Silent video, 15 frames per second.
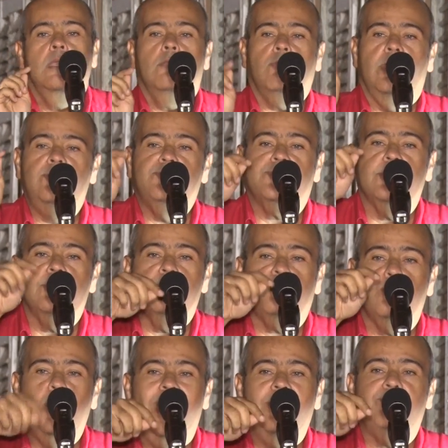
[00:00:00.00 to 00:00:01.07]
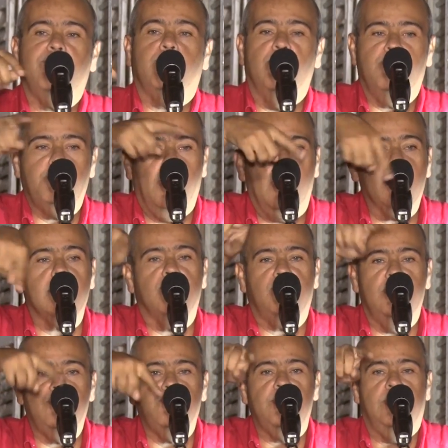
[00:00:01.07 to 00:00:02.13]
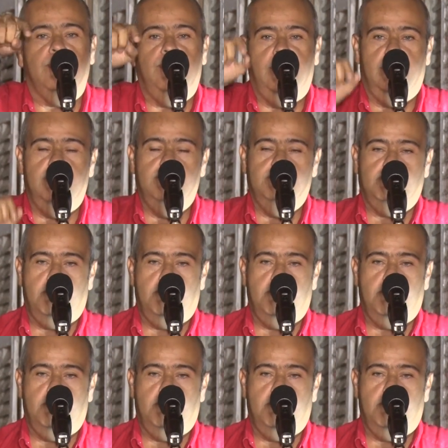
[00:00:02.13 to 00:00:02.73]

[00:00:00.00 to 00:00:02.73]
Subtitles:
Christchurch West was part of this area.